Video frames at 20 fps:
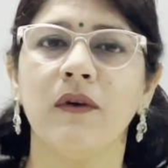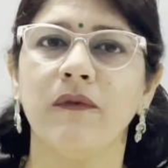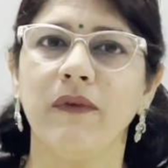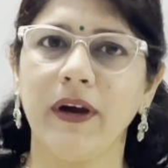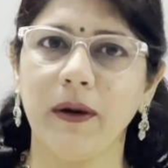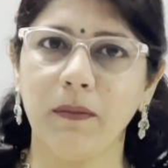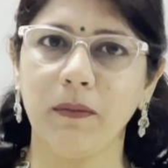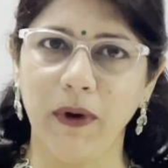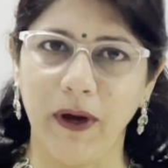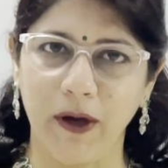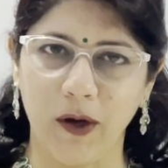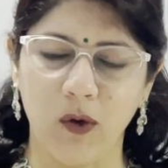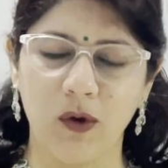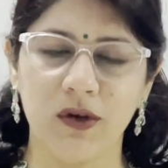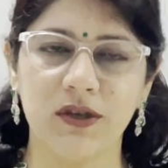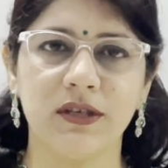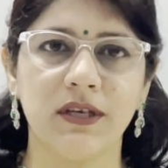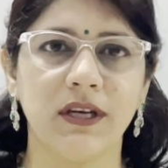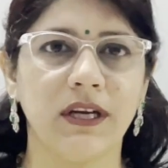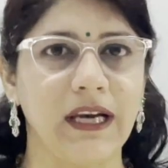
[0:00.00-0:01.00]
for
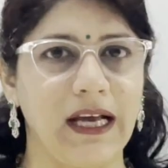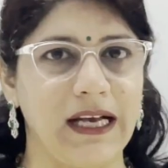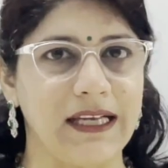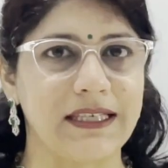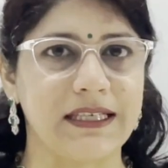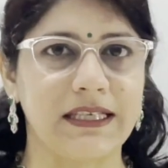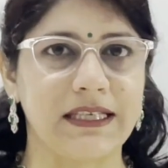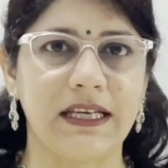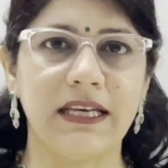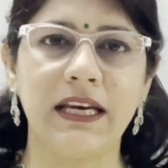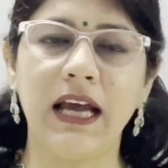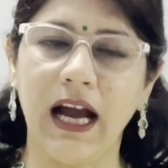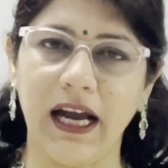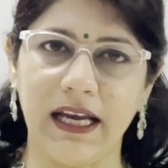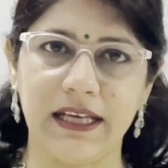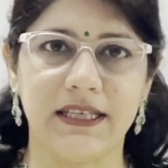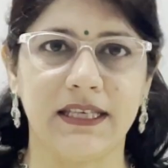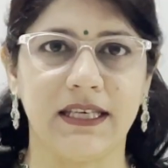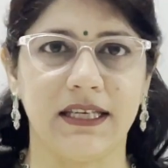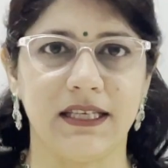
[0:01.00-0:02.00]
Biology Class 10
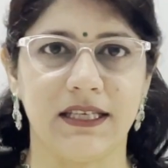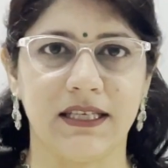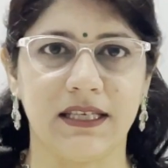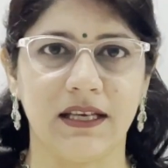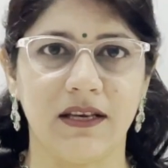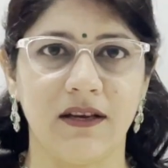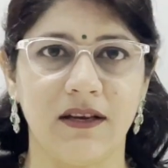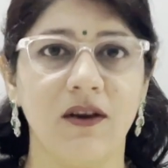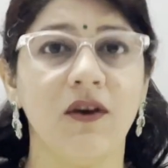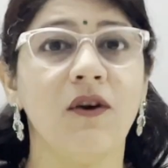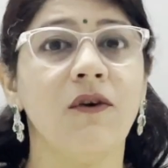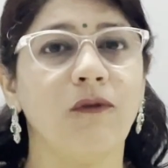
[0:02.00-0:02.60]
ICSE